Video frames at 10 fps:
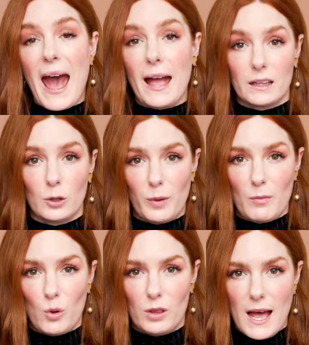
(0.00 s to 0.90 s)
add a little
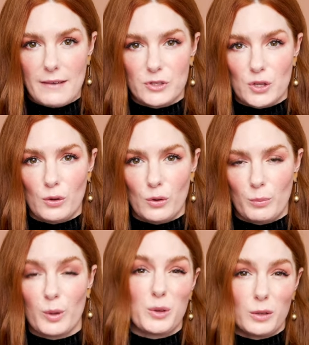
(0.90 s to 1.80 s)
bit more life to your
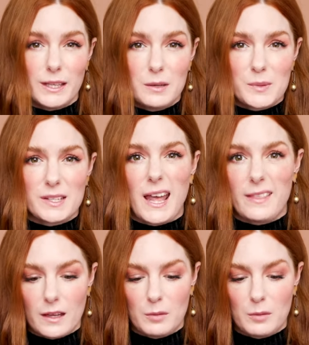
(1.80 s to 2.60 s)
both your lips and the